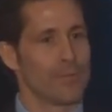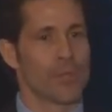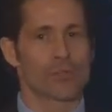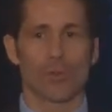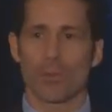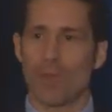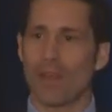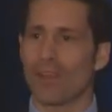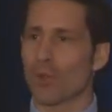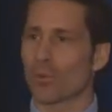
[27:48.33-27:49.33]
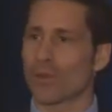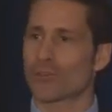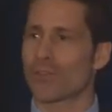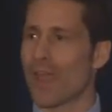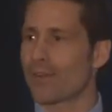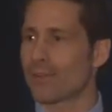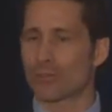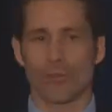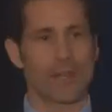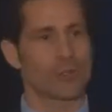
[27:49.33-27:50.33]
So depending on which side of the
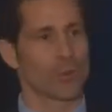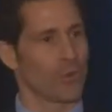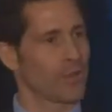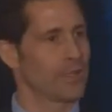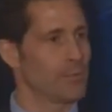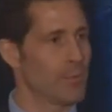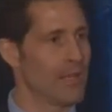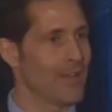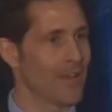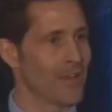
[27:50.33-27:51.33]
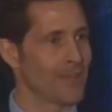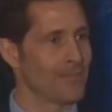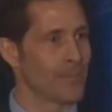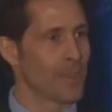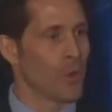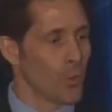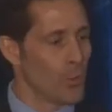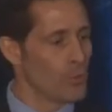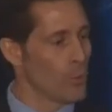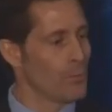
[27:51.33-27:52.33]
trade you're looking to be on,
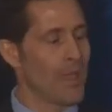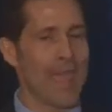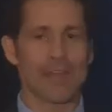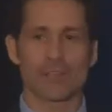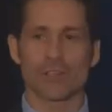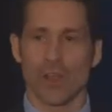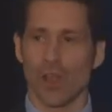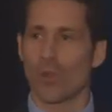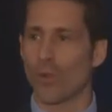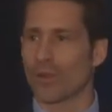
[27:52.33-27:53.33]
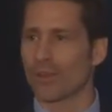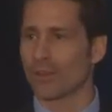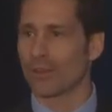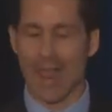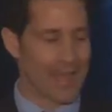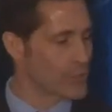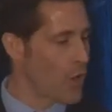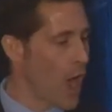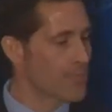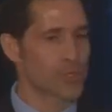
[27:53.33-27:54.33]
we will manage accordingly. As an
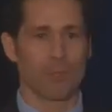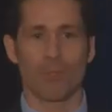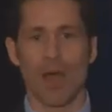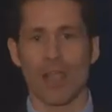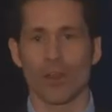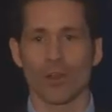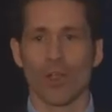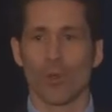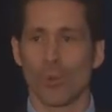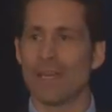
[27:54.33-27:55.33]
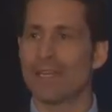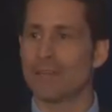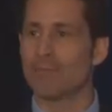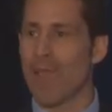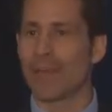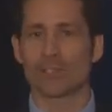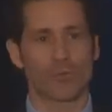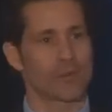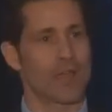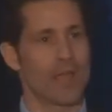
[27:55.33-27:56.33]
option buyer, we need to manage
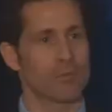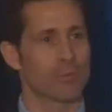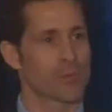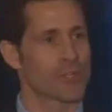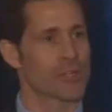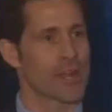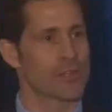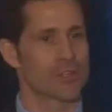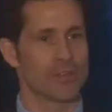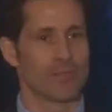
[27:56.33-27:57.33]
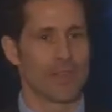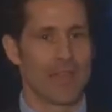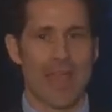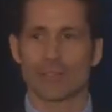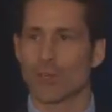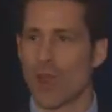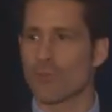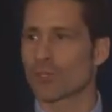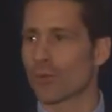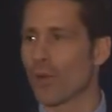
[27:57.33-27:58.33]
for time depreciation. As an
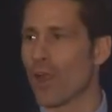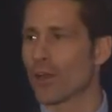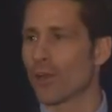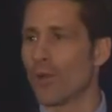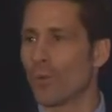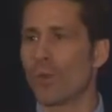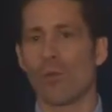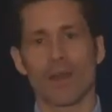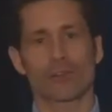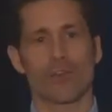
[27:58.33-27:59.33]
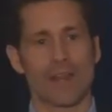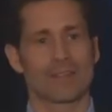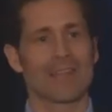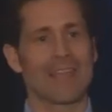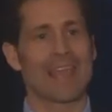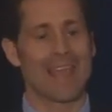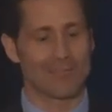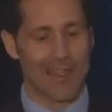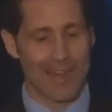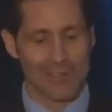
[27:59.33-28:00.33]
option writer, we want to try to take
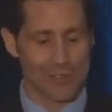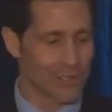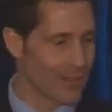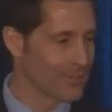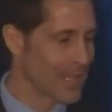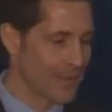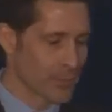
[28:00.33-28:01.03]
advantage of time